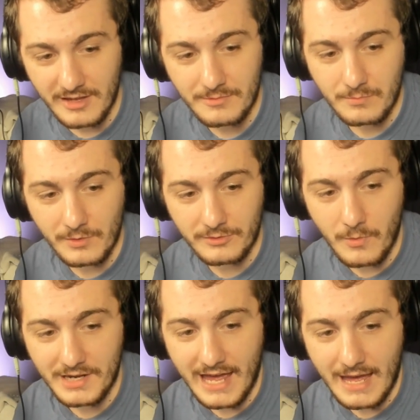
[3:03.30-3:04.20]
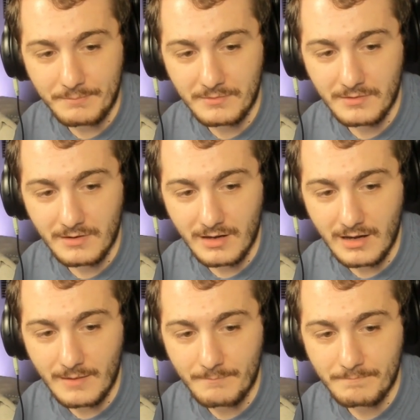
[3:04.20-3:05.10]
what I said was going to happen,
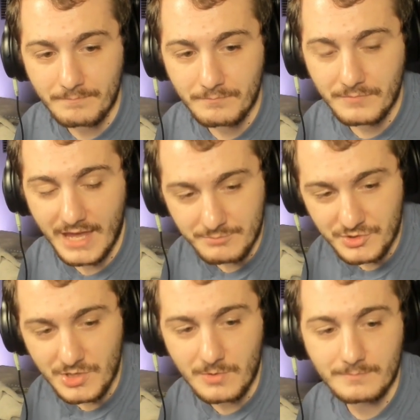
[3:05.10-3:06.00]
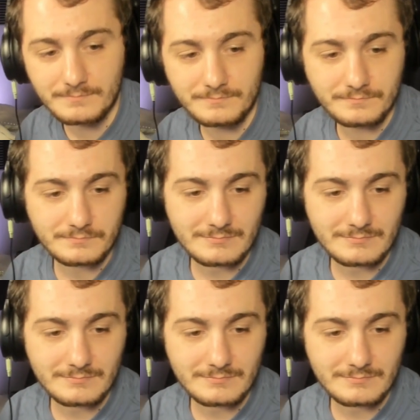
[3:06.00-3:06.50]
came true.